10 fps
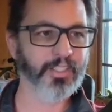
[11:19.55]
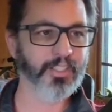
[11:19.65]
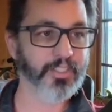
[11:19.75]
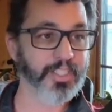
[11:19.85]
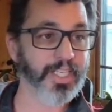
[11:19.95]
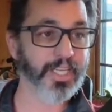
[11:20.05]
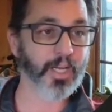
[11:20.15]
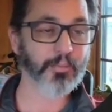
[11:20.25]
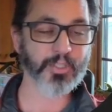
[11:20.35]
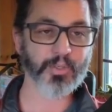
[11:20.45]
You see it
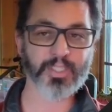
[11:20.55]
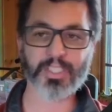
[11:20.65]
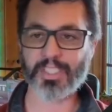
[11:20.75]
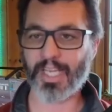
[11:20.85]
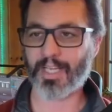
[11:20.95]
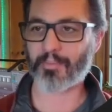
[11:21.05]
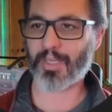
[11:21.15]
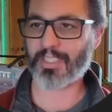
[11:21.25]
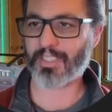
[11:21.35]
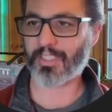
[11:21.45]
comes through as the second
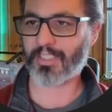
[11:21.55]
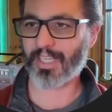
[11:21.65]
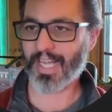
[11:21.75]
message,